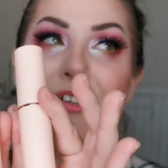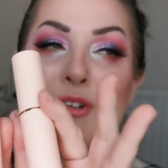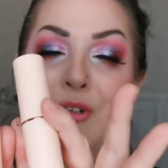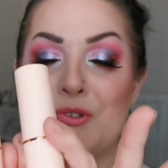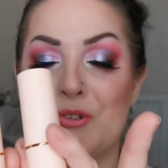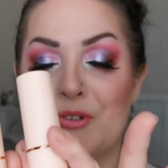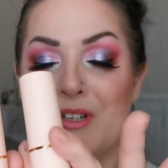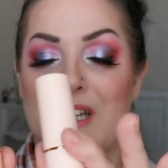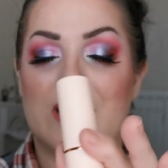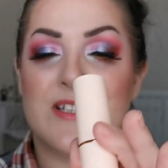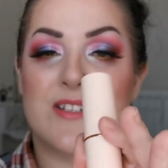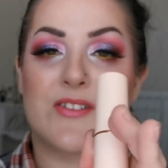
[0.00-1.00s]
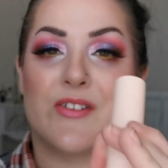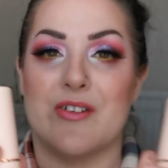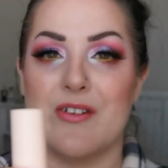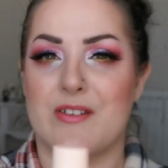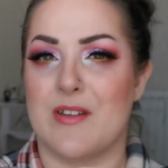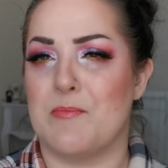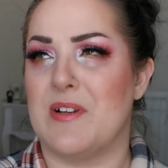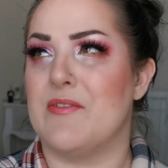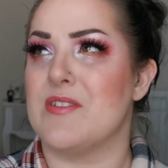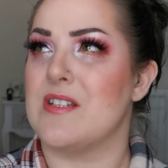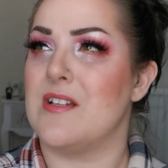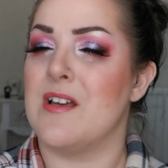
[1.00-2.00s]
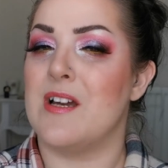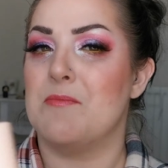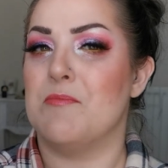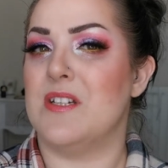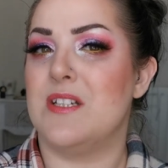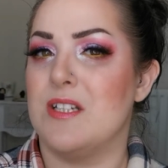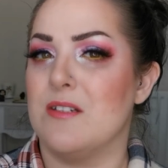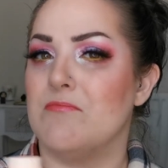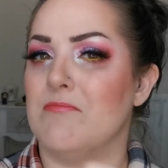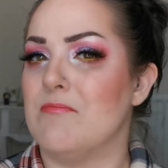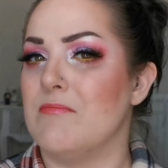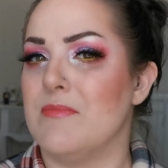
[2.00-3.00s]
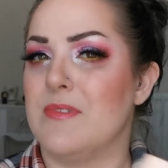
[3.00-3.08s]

contour kits, so I think, believe it's light, medium,